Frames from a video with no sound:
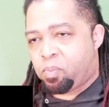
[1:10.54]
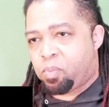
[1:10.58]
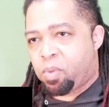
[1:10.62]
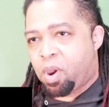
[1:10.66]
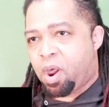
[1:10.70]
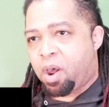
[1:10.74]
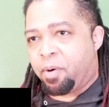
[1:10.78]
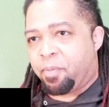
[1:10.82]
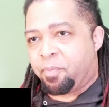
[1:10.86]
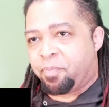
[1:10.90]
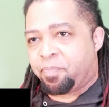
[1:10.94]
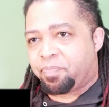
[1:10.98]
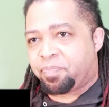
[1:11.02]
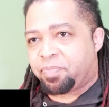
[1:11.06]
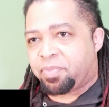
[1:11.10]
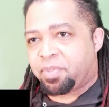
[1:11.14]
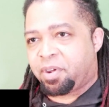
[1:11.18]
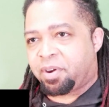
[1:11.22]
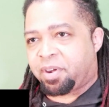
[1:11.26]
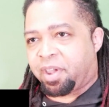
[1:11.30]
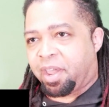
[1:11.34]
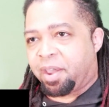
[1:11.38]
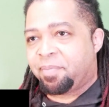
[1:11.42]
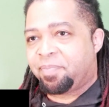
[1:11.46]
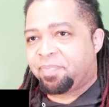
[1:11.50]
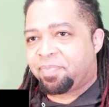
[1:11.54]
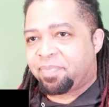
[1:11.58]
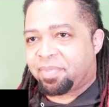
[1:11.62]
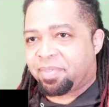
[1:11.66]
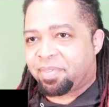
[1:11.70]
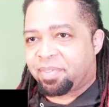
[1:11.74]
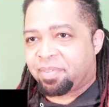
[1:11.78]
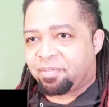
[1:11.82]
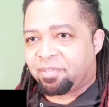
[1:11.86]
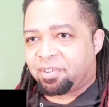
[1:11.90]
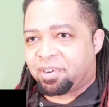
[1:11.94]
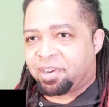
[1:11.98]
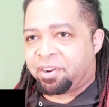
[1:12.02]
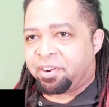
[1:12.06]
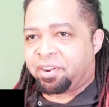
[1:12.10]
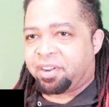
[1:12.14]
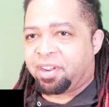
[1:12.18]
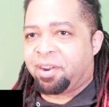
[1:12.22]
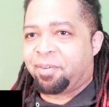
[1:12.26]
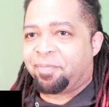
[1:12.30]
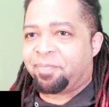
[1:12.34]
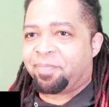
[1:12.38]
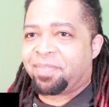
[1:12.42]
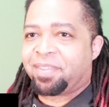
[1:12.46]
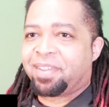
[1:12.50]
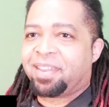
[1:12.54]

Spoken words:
Oh, okay. Well, there you go.